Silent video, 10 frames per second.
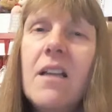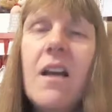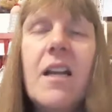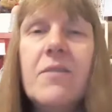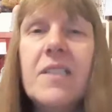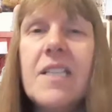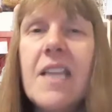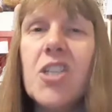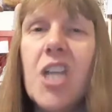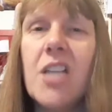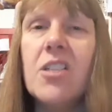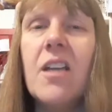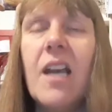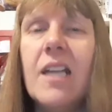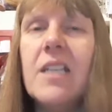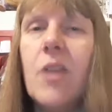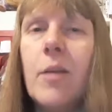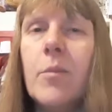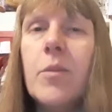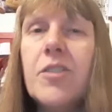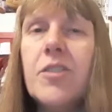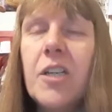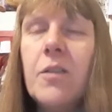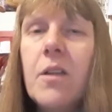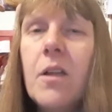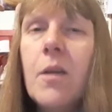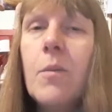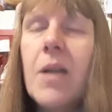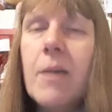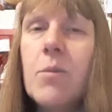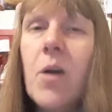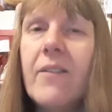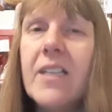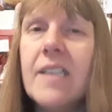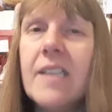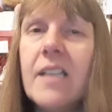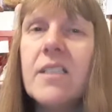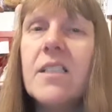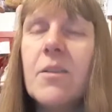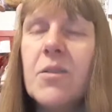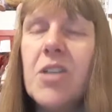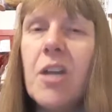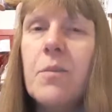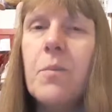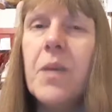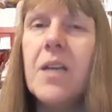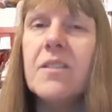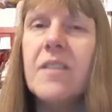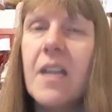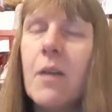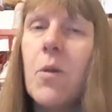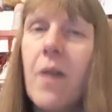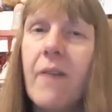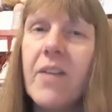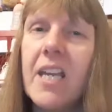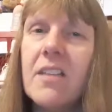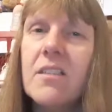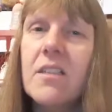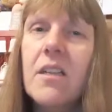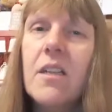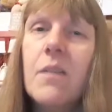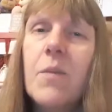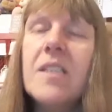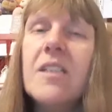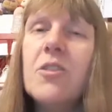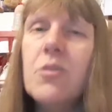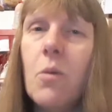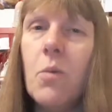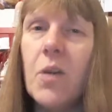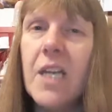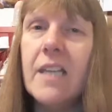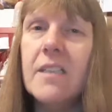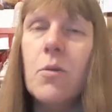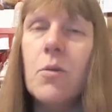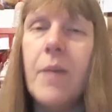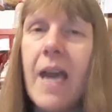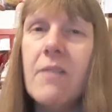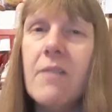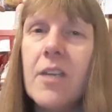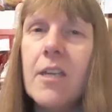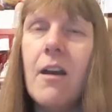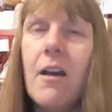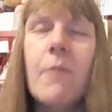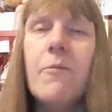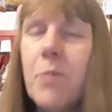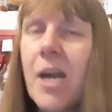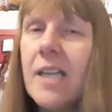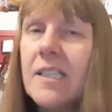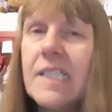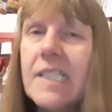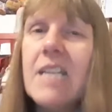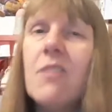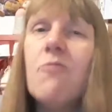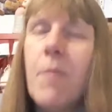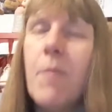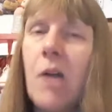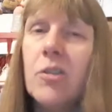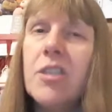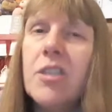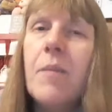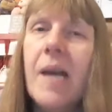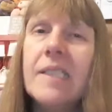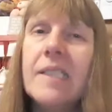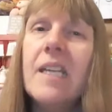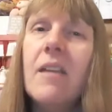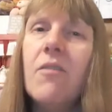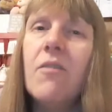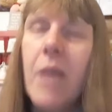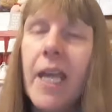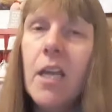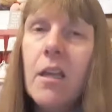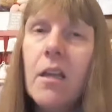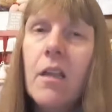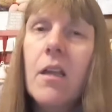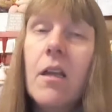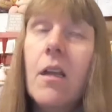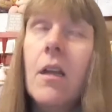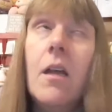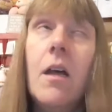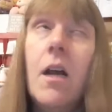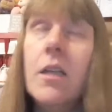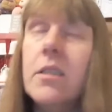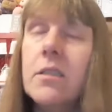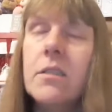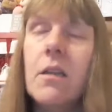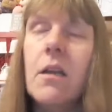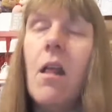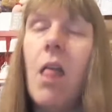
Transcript: I don't see that changing anytime soon. But I'm not having sex, so it's good, because then I won't have a kid, because I do not want kids or behaviour. I'm pregnancy repulsed, personally, for me. I just, like,